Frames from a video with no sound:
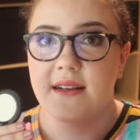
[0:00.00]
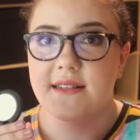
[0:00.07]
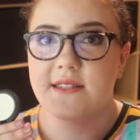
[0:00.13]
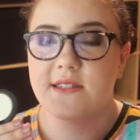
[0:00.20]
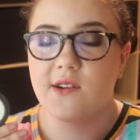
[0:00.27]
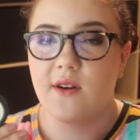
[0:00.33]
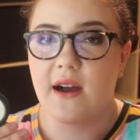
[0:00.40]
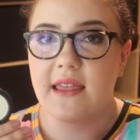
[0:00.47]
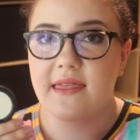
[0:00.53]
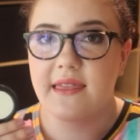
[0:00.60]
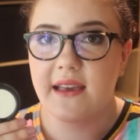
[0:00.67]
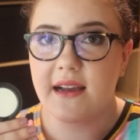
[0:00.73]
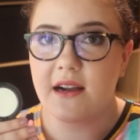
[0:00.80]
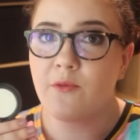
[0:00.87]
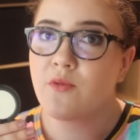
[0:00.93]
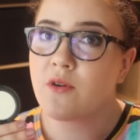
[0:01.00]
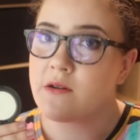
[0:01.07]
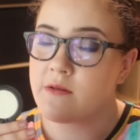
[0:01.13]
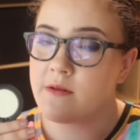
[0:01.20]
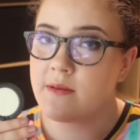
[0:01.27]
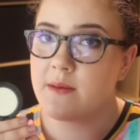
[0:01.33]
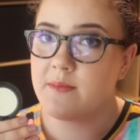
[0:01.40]
So I think I'll
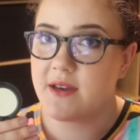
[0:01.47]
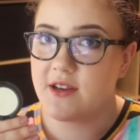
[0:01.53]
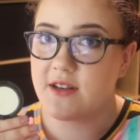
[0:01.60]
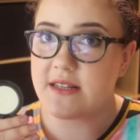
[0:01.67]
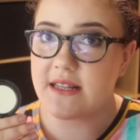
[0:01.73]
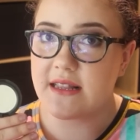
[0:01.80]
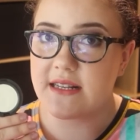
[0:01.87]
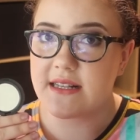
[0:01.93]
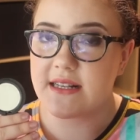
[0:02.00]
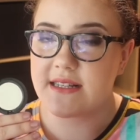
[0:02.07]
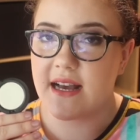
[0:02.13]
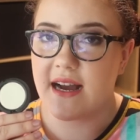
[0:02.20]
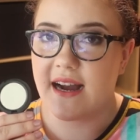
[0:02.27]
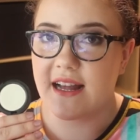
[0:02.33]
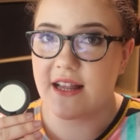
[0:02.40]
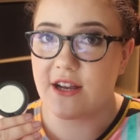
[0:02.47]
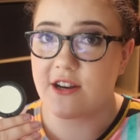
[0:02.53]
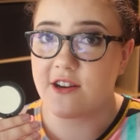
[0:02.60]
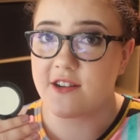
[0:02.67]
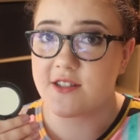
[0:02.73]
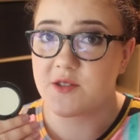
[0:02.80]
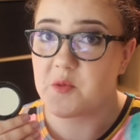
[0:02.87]
probably be using this as a
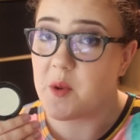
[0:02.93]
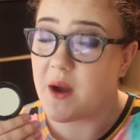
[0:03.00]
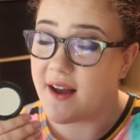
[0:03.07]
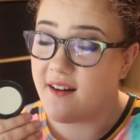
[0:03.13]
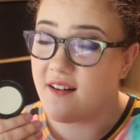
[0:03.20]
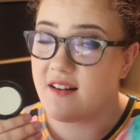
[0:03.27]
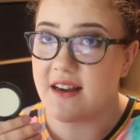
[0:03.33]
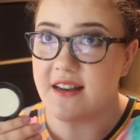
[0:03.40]
highlighter as well.